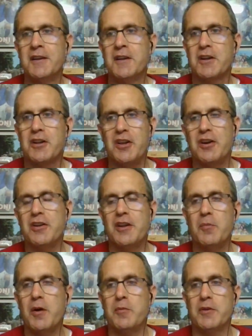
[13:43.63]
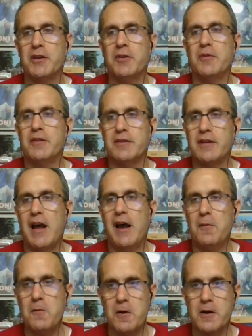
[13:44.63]
Clearly, yeah. what we're doing is
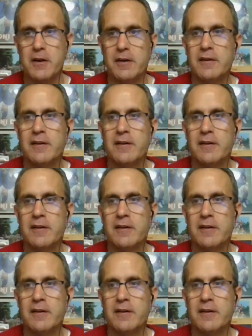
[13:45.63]
not working.